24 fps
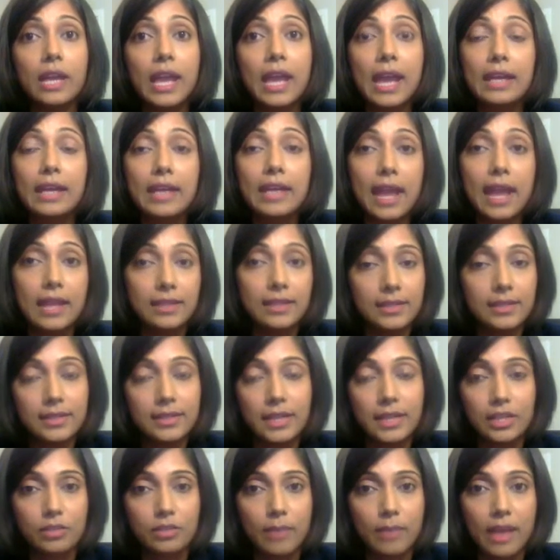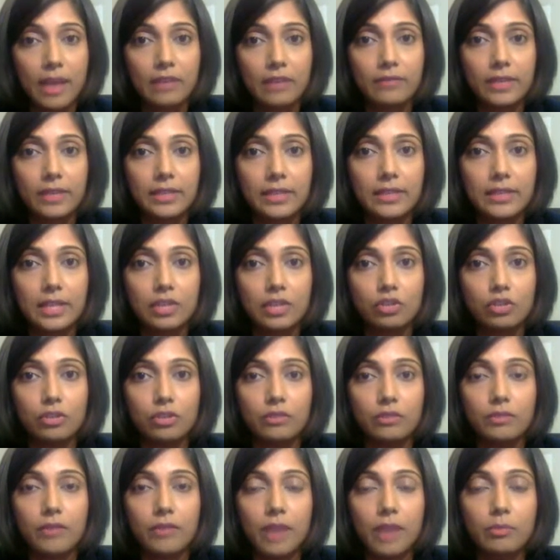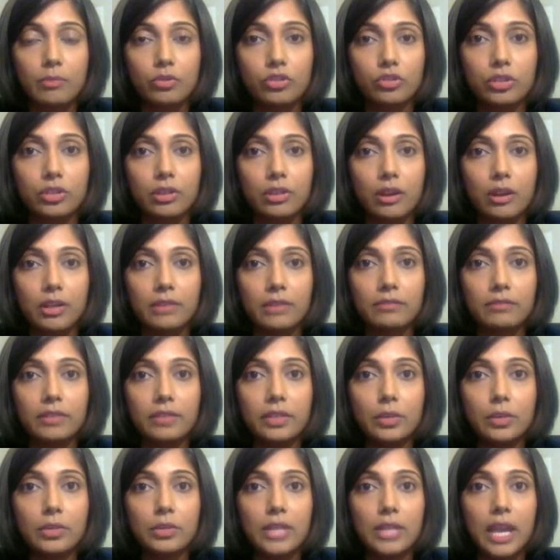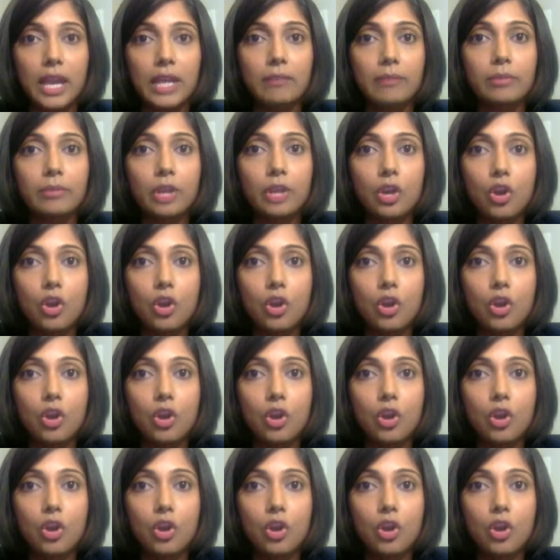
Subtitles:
and end-stage manifestation of the fibrostenotic phenotype